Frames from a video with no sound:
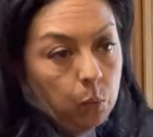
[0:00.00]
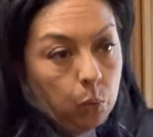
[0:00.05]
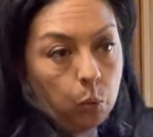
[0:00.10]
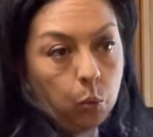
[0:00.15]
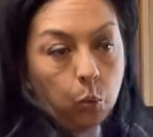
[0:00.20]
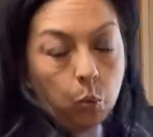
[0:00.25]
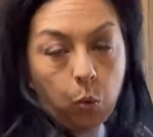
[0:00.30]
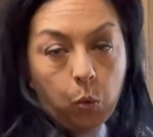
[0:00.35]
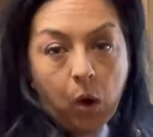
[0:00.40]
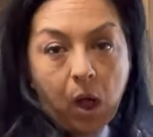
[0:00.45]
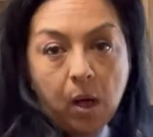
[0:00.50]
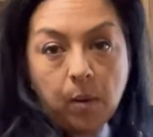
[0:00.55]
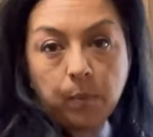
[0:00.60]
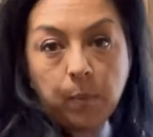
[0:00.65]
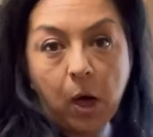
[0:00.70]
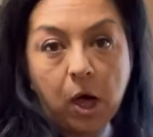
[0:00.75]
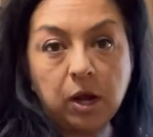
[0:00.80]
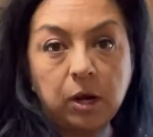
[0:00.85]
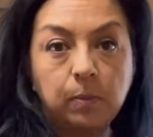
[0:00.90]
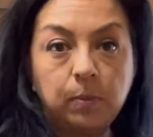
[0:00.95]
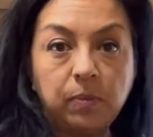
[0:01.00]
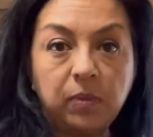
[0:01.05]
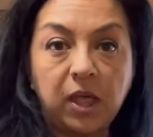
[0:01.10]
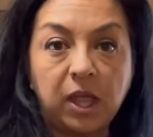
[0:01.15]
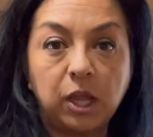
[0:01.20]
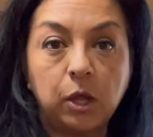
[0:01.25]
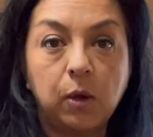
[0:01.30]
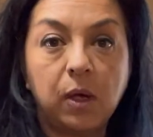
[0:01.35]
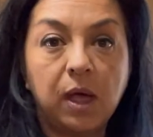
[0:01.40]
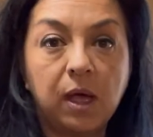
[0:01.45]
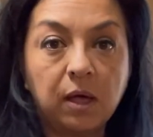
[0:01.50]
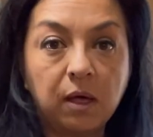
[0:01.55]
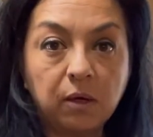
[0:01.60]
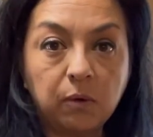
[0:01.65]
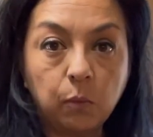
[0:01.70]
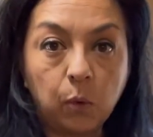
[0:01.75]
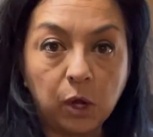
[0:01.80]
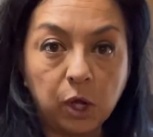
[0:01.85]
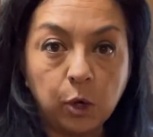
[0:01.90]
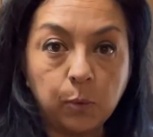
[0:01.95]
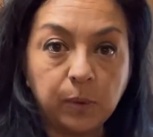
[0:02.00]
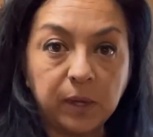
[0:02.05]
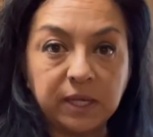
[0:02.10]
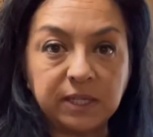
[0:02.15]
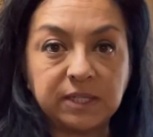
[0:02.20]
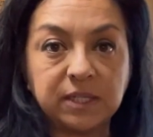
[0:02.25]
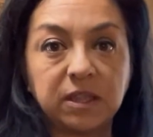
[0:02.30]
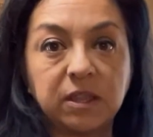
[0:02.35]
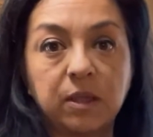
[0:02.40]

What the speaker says: what you place at the